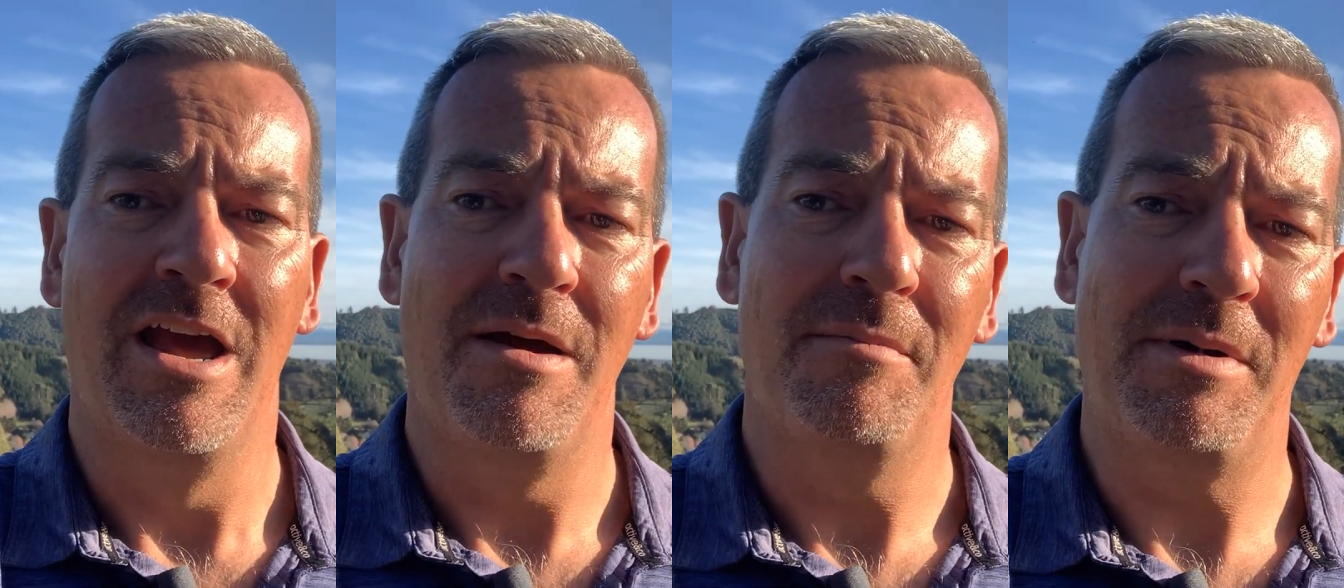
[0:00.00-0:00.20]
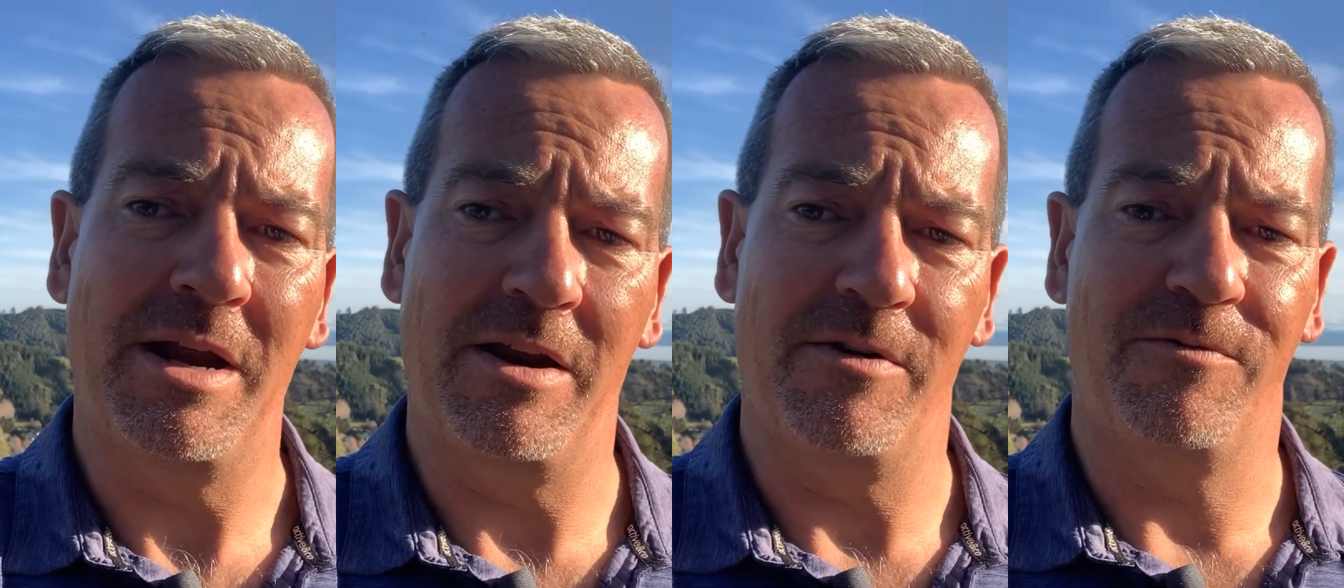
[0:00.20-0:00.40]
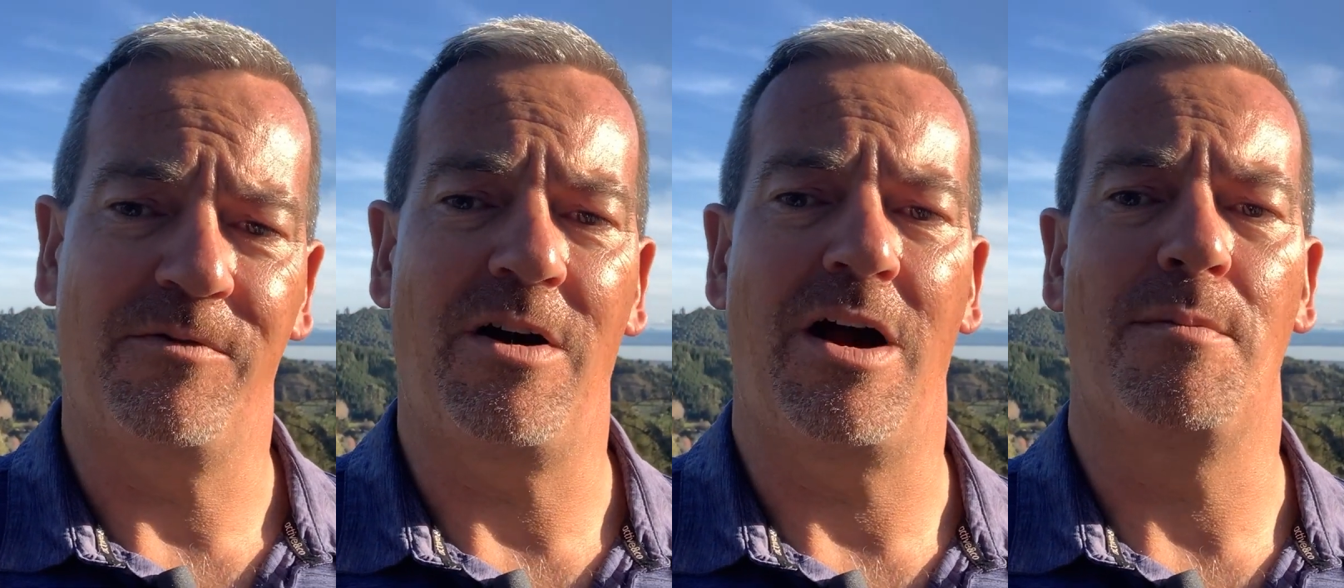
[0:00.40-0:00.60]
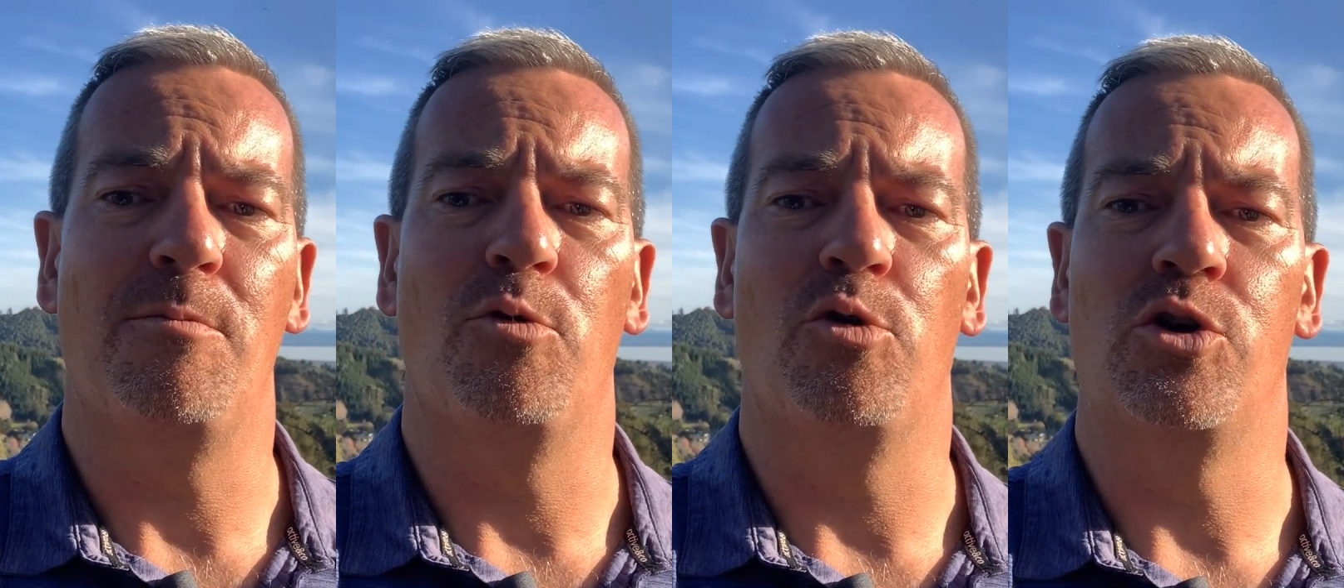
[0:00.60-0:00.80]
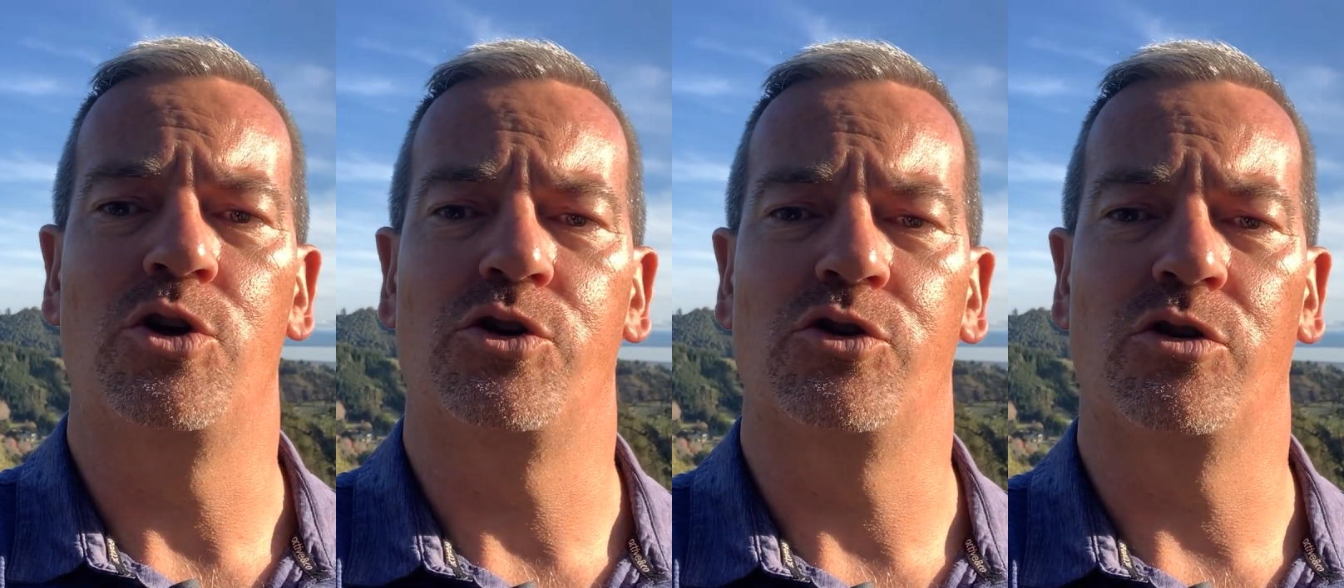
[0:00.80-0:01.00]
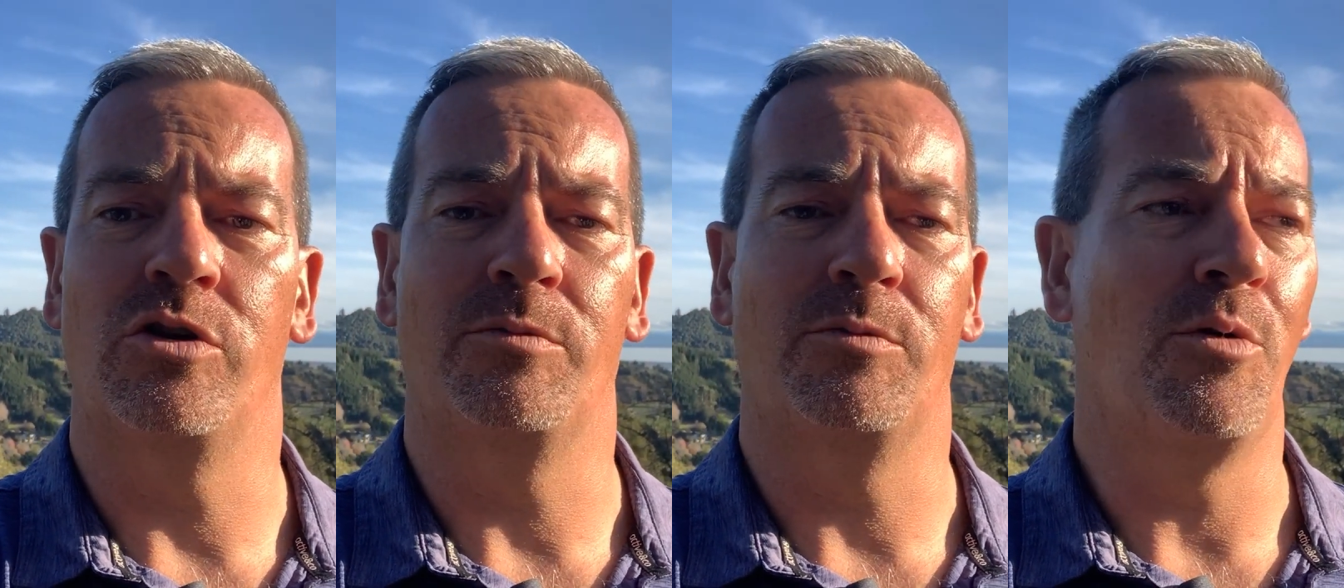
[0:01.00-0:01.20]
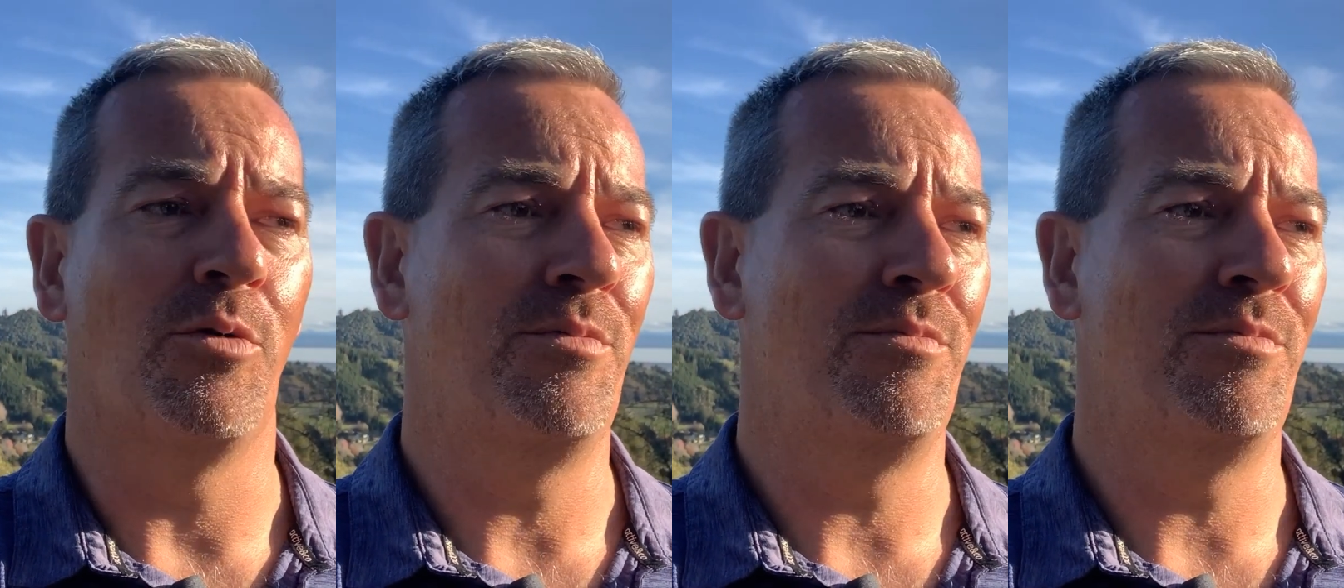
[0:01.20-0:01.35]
made it far more enjoyable.